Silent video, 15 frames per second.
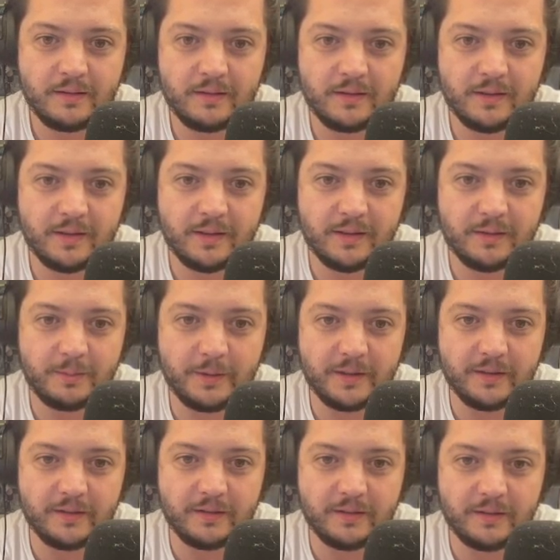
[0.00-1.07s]
Do you think it's
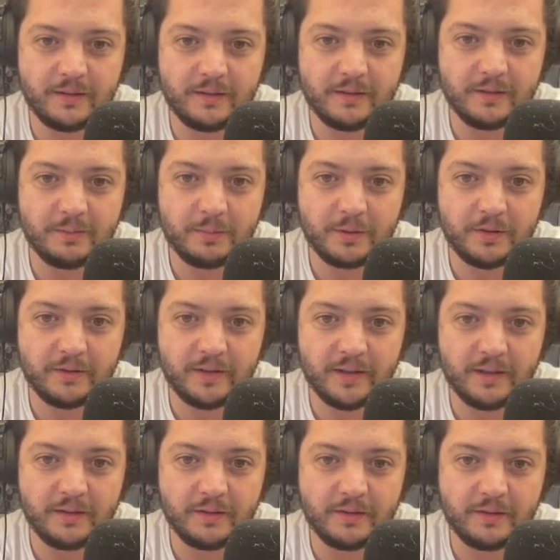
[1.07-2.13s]
because he just burnt
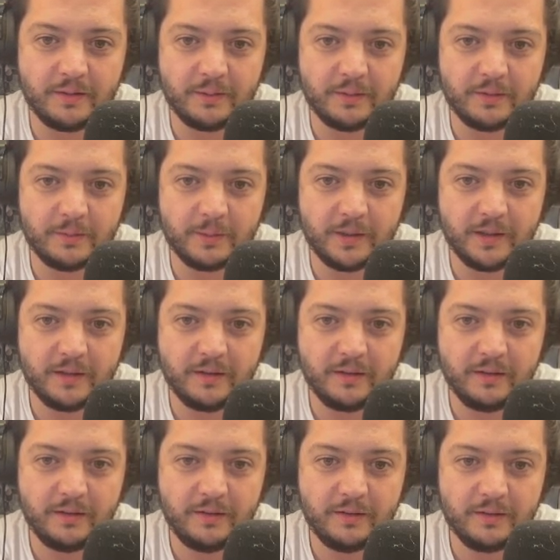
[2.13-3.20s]
out and is doing something
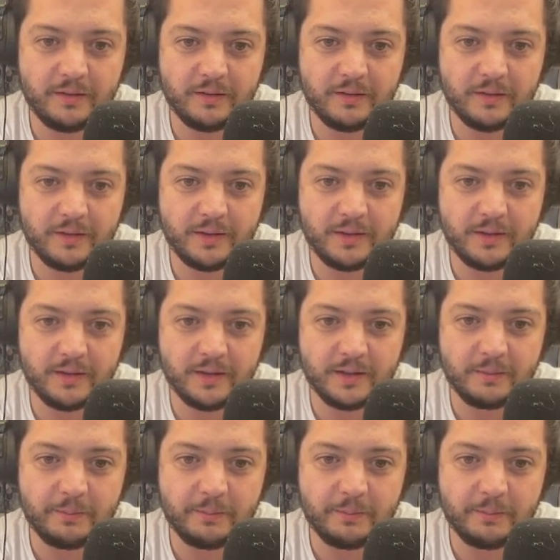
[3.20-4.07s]
else? Or did he, like,